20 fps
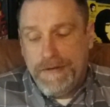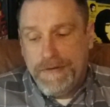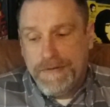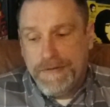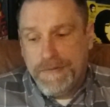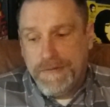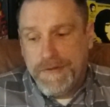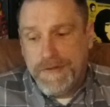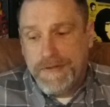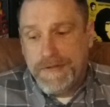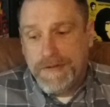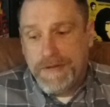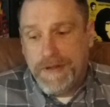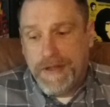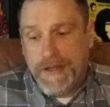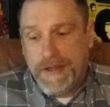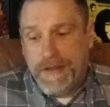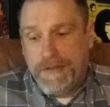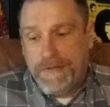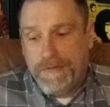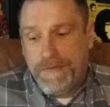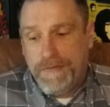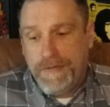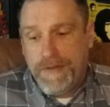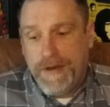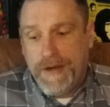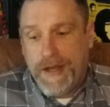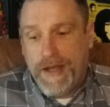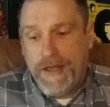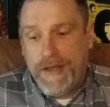there's always like through
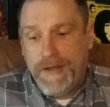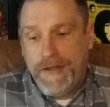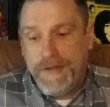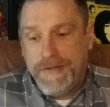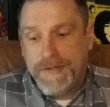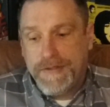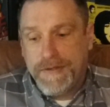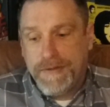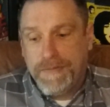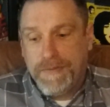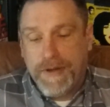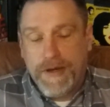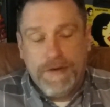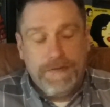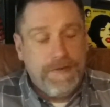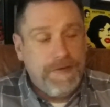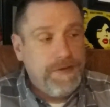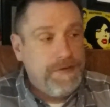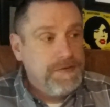the '90s and whatever.